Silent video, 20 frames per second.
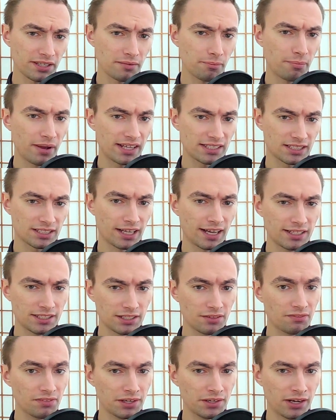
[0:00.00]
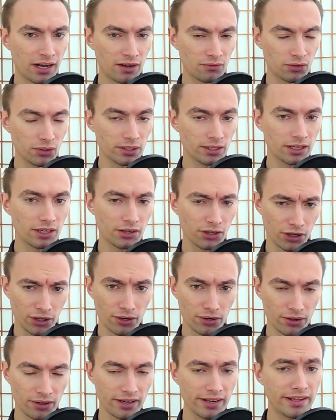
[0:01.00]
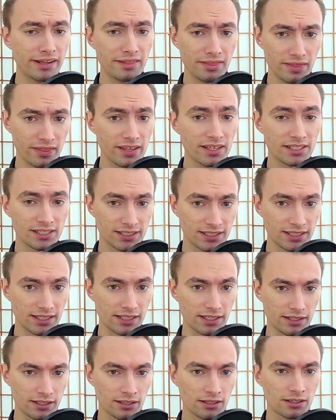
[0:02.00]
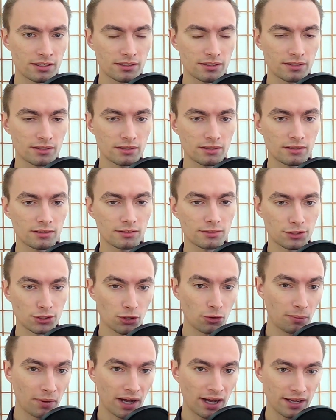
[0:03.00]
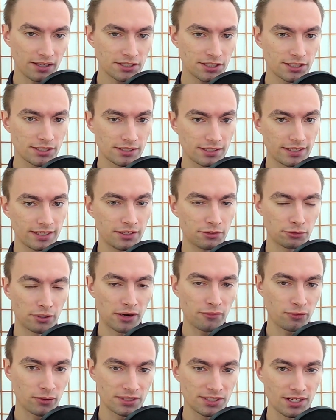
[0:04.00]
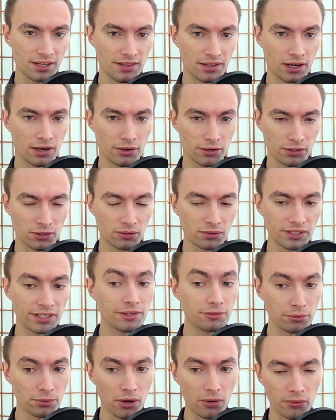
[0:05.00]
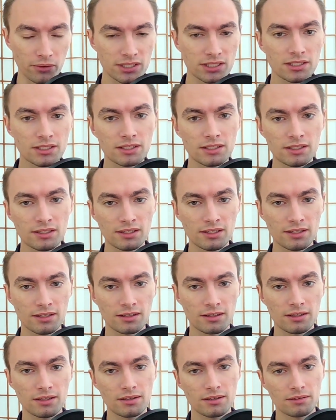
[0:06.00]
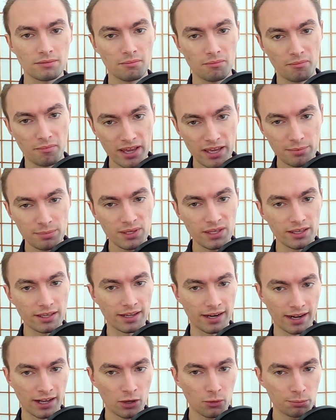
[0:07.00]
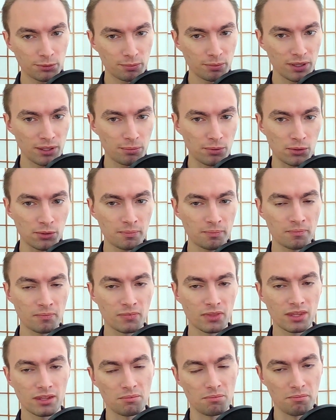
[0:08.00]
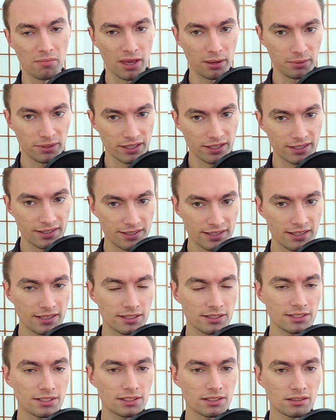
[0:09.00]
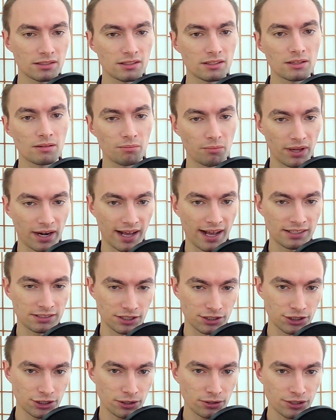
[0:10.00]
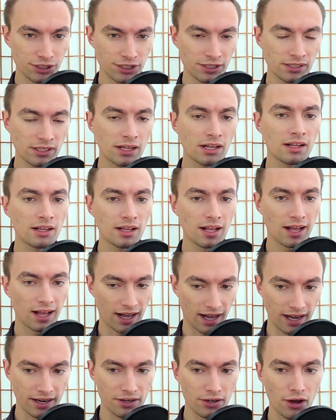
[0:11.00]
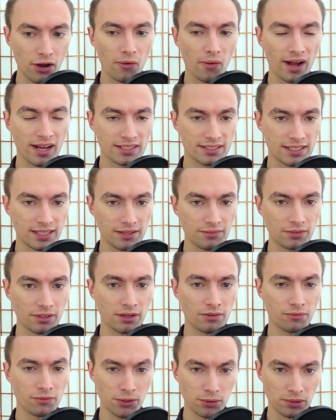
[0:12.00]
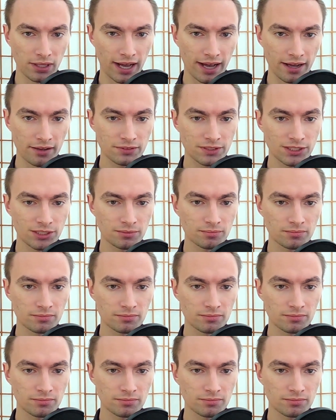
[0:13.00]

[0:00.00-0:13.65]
best lines of the novel occur in this scene. Tomas, in reference to the article he wrote. Maybe it helped people, maybe it didn't, but as a surgeon, I know I saved a few lives.